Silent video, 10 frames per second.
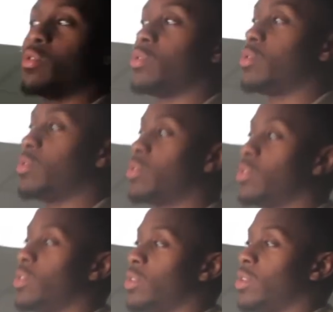wait. Who told
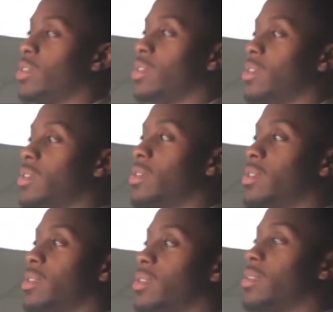you to come?
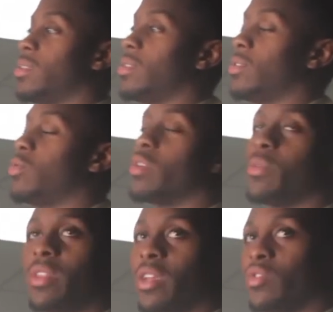You don't
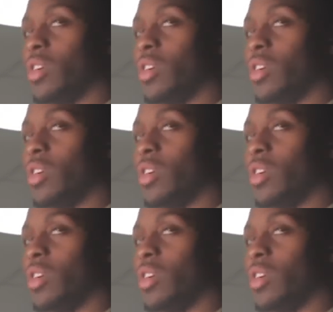even want that